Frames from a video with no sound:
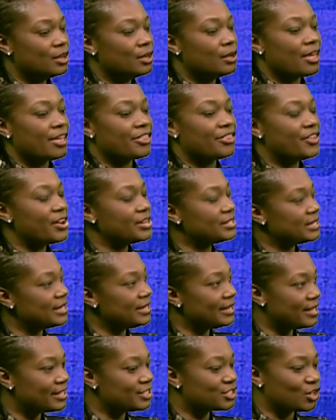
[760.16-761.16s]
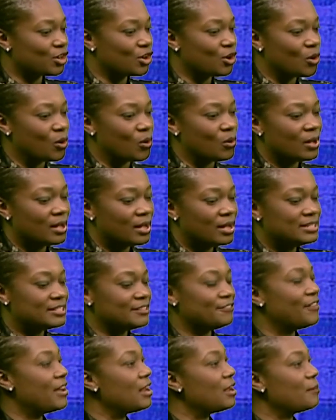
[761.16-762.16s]
30 years ago,
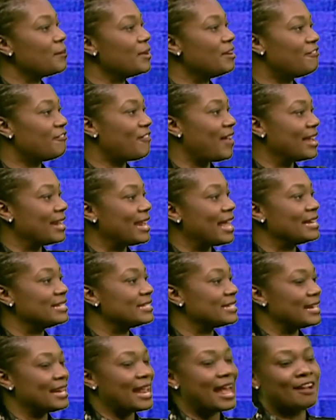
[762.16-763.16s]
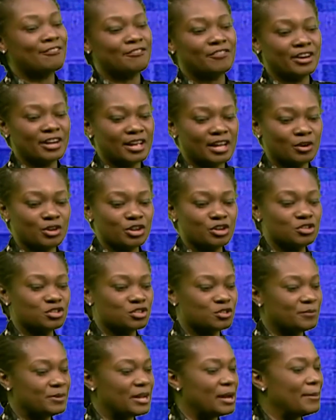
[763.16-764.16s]
development finance in Africa used
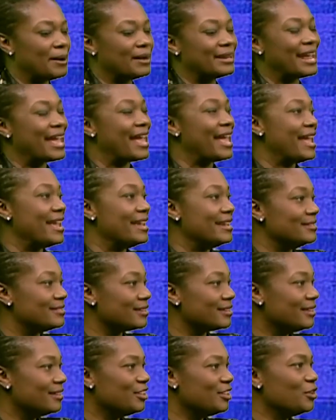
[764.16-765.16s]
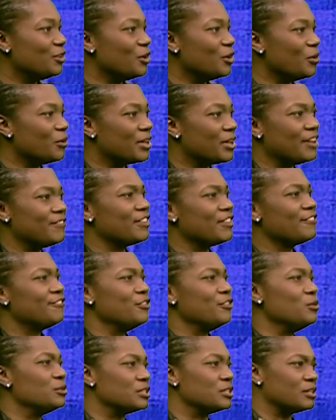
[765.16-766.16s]
to be about aid, you know, giving
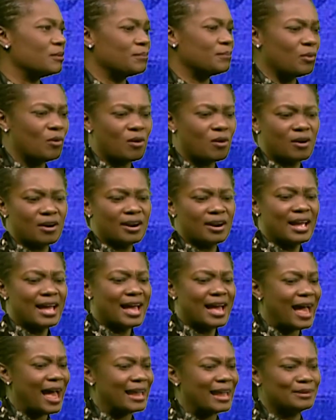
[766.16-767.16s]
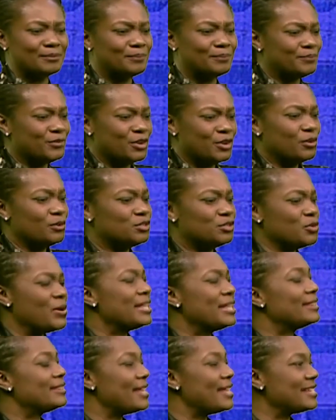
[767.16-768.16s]
food to the poor and, you know,
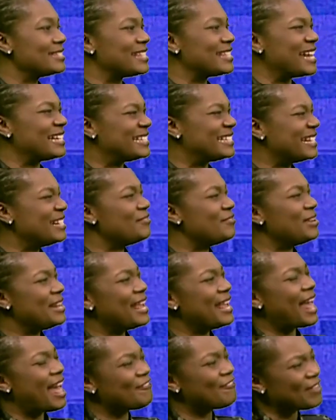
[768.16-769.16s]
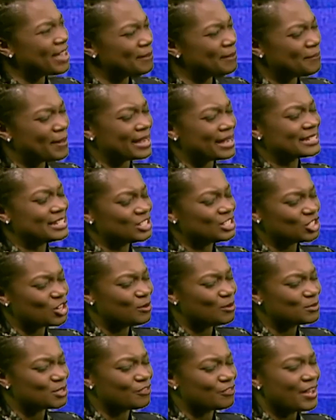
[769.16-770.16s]
doing things that didn't really have impact in
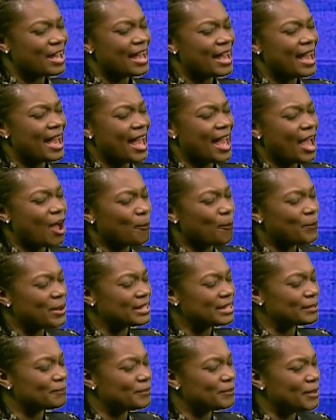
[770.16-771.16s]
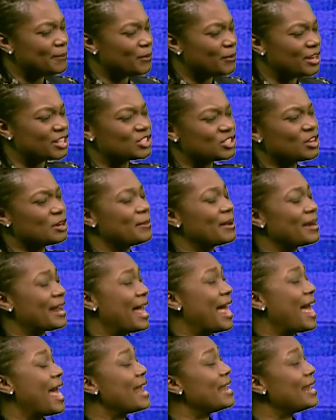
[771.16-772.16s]
terms of helping the people. It's not about a
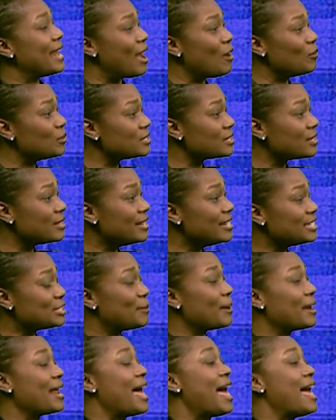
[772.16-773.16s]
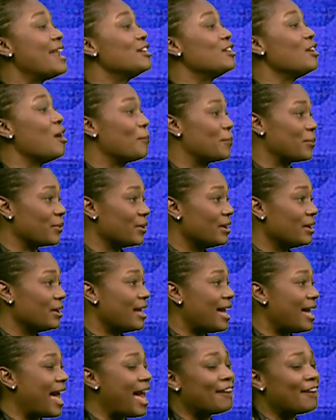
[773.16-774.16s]
handout, it's about a hand up.
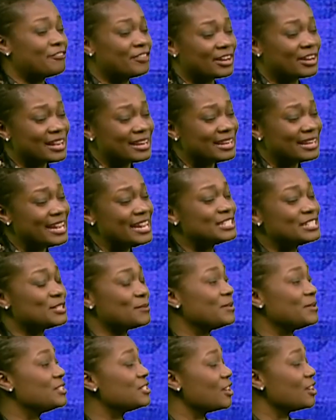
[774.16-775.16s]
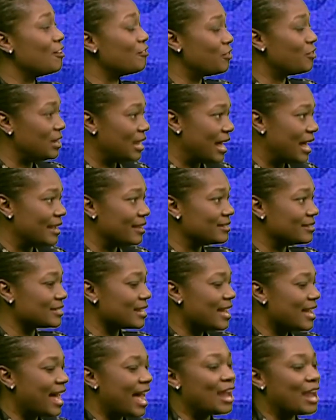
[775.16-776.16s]
Africa needs to be self-reliant.
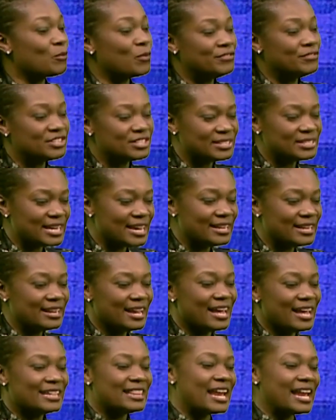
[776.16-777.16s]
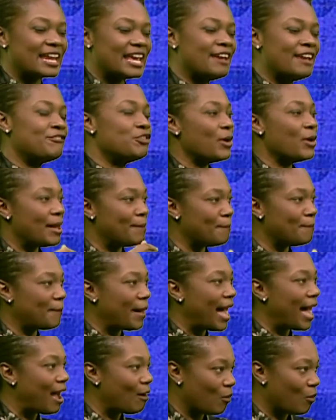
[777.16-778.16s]
And we've seen that if you
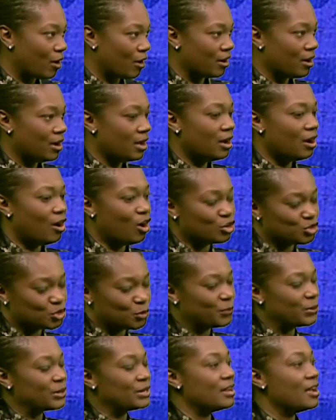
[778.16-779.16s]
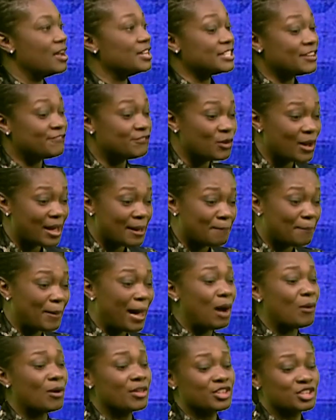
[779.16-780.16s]
empower entrepreneurs, if you
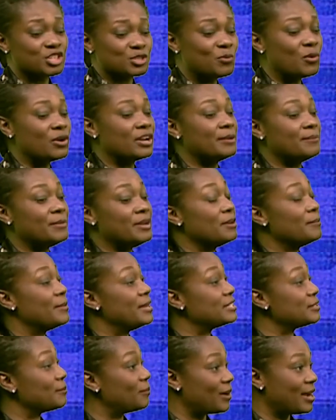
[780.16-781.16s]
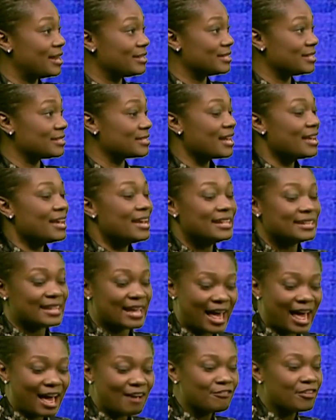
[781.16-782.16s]
empower the small and medium enterprises, they
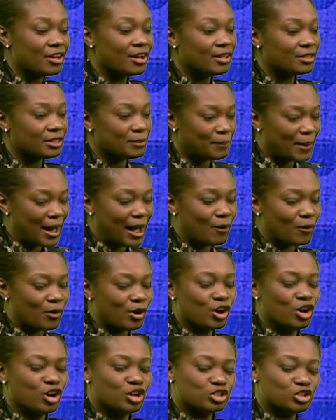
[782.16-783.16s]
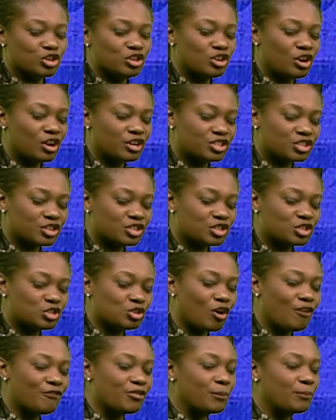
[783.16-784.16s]
have the power to not just
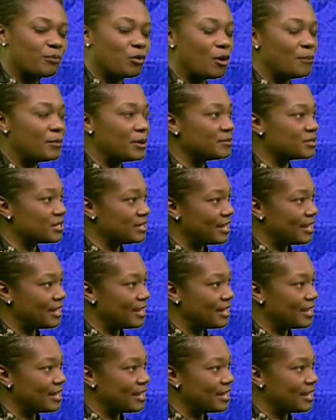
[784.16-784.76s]
solve the problems in